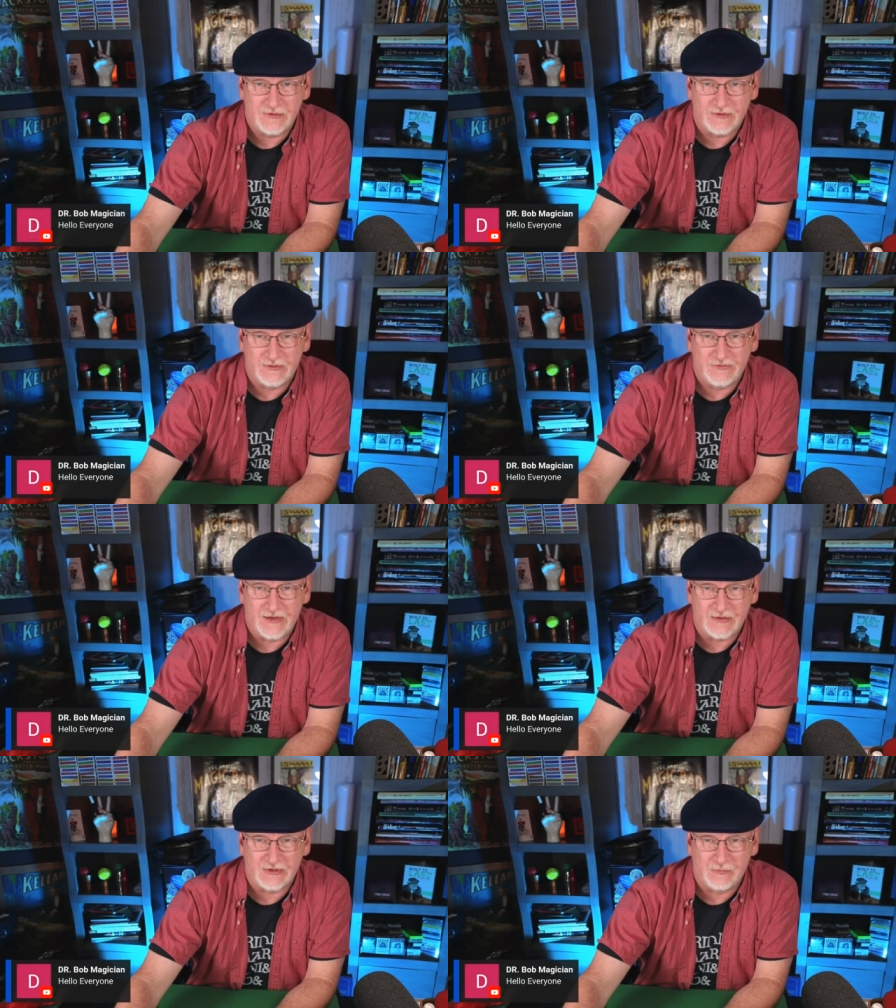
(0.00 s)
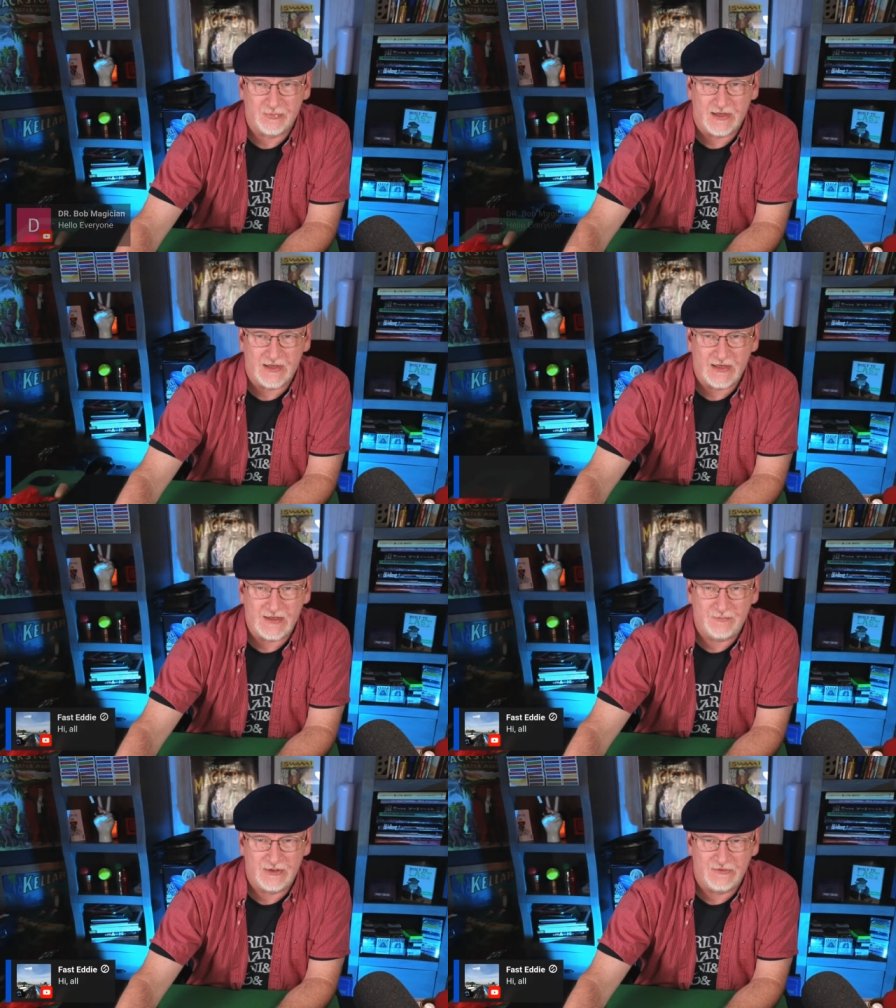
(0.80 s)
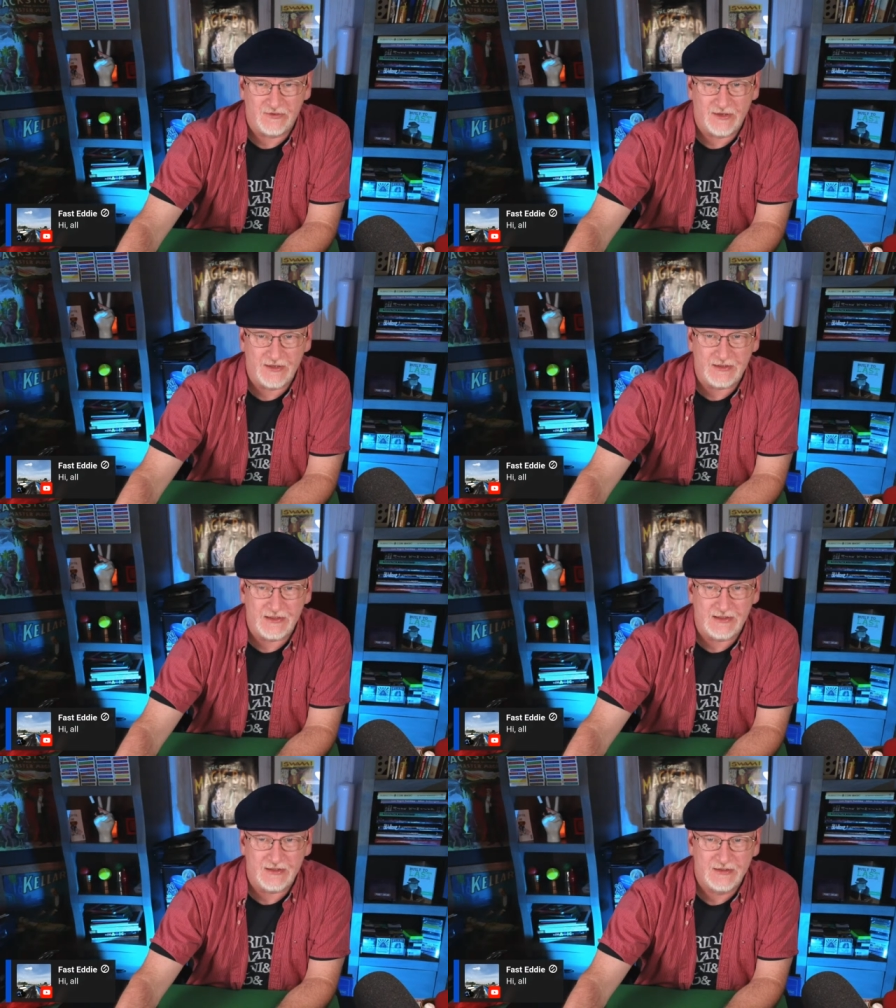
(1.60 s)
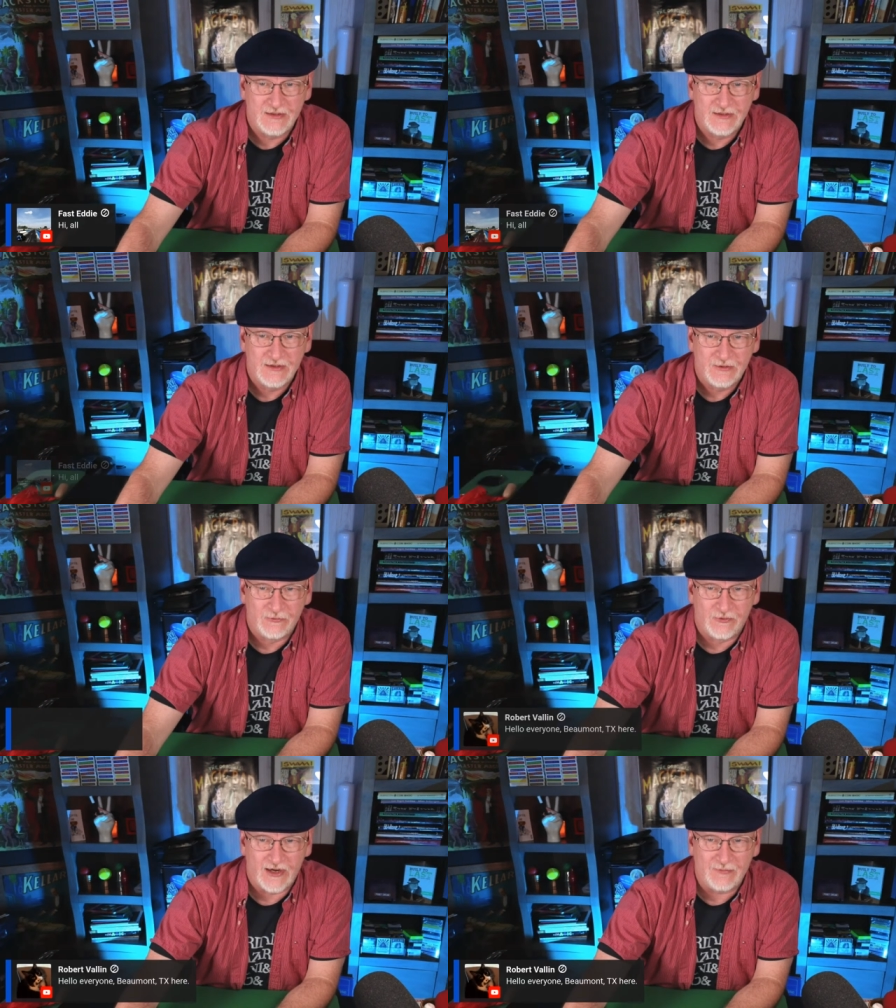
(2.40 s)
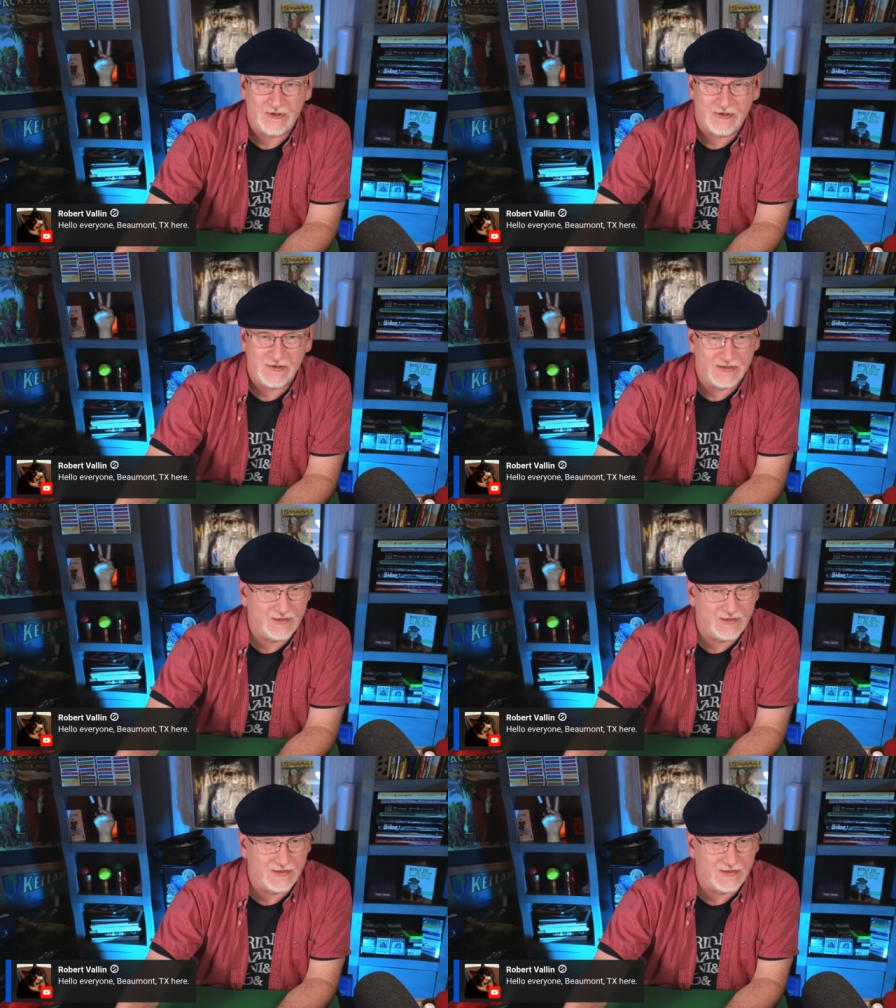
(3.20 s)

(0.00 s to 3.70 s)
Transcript: Look, there's Dr. Bob, there's Eddie, Robert.